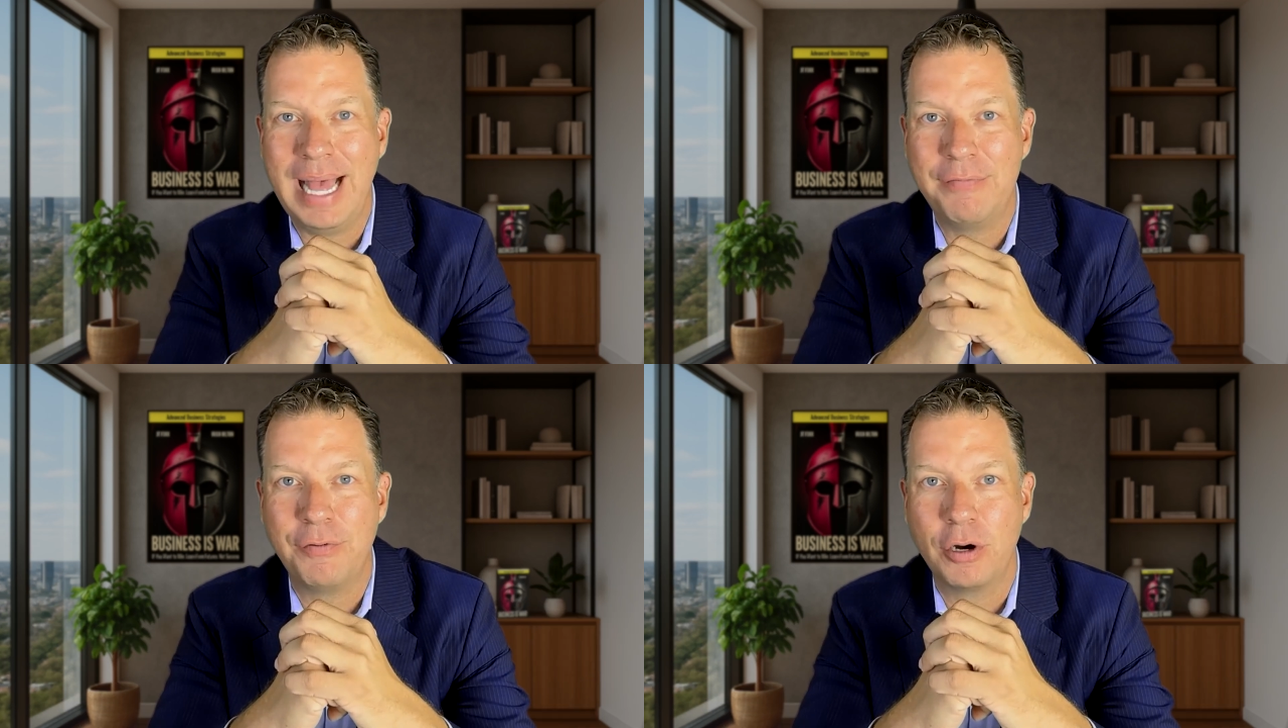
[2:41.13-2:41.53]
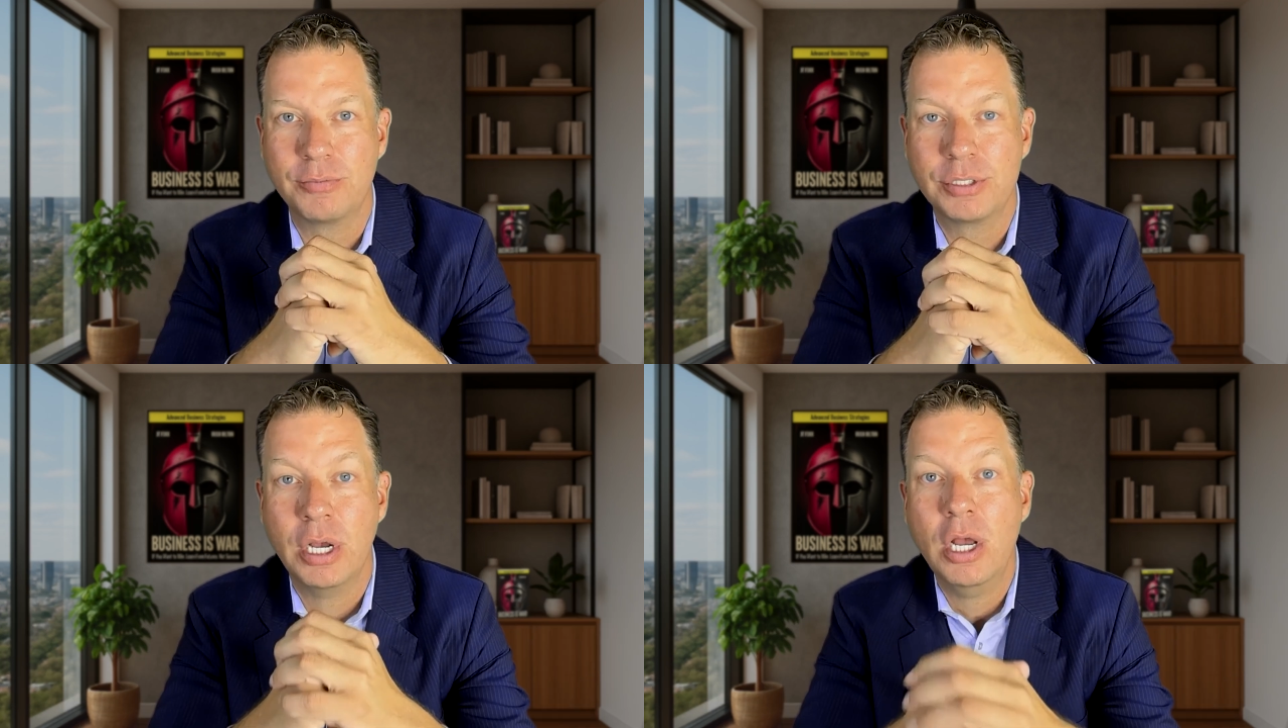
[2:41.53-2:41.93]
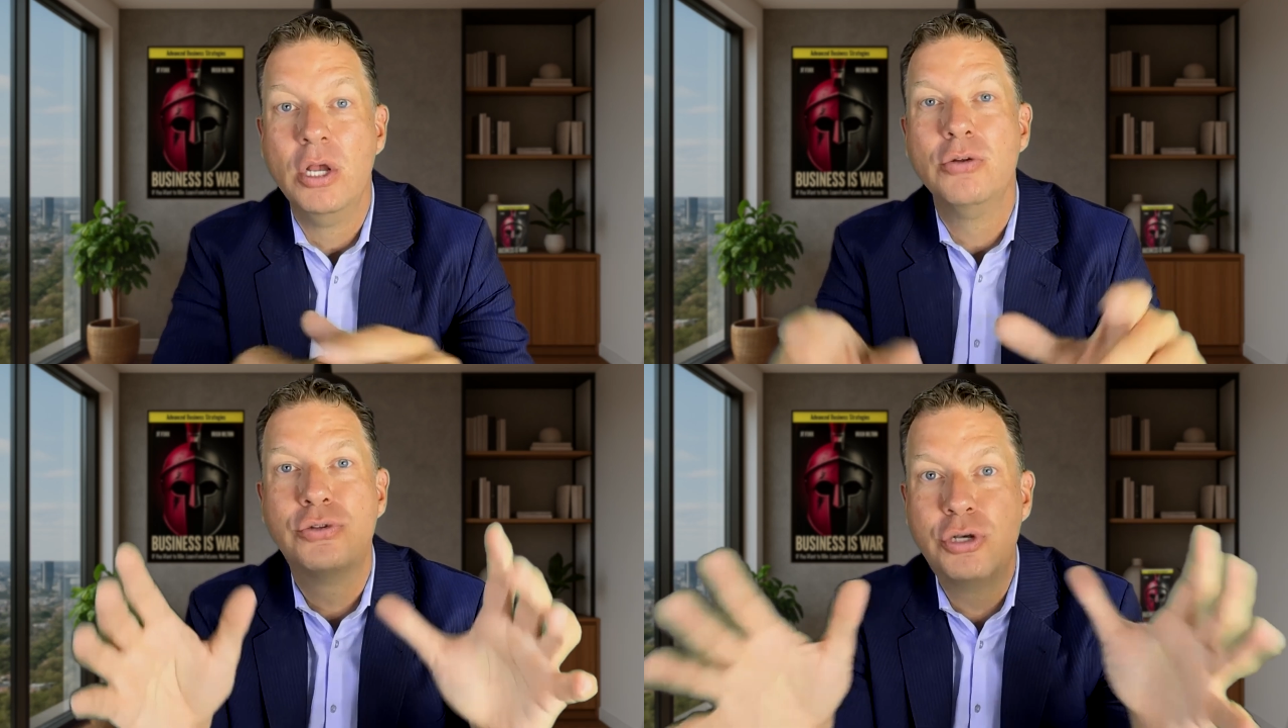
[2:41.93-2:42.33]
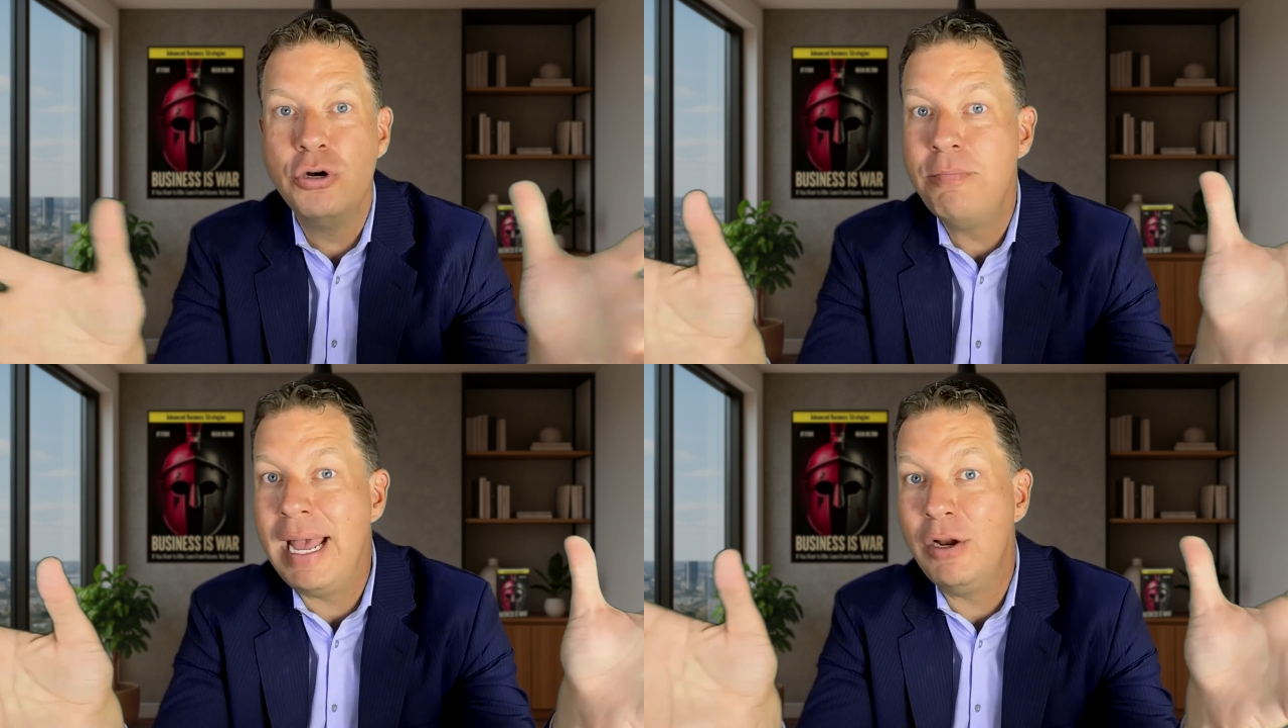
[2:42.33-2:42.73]
platforms.
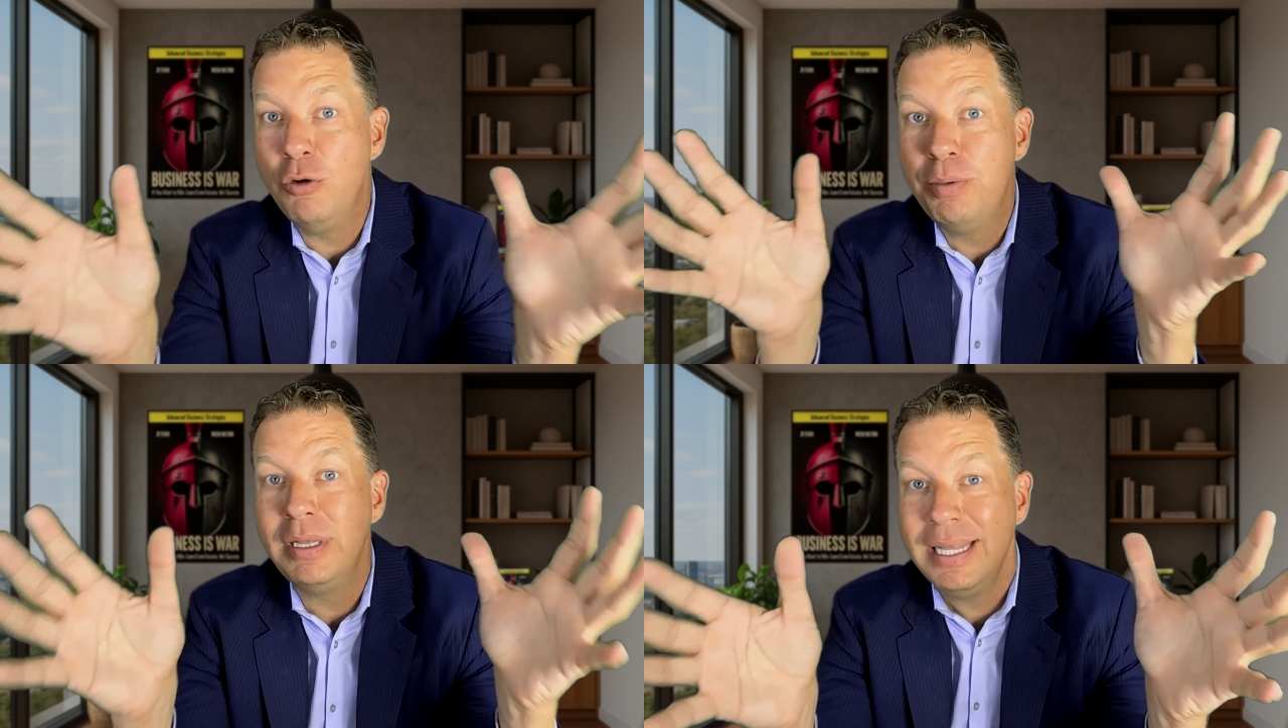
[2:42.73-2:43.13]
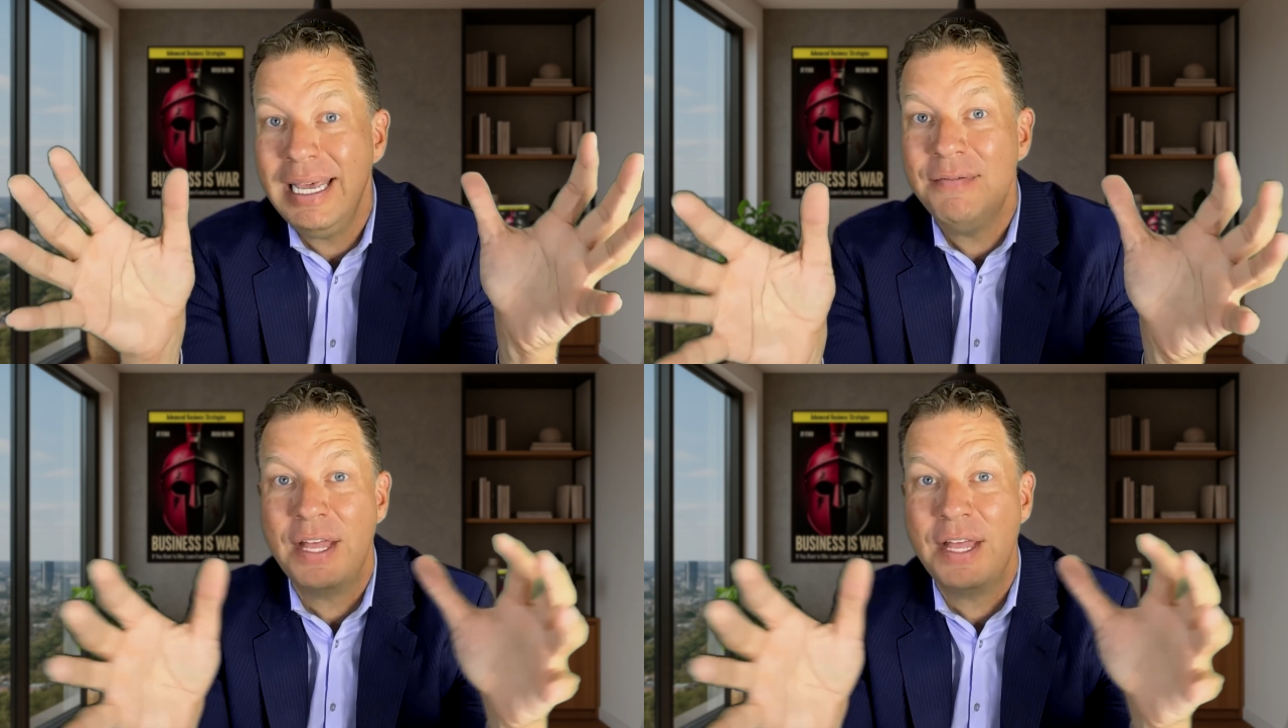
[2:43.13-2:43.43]
2 men who believed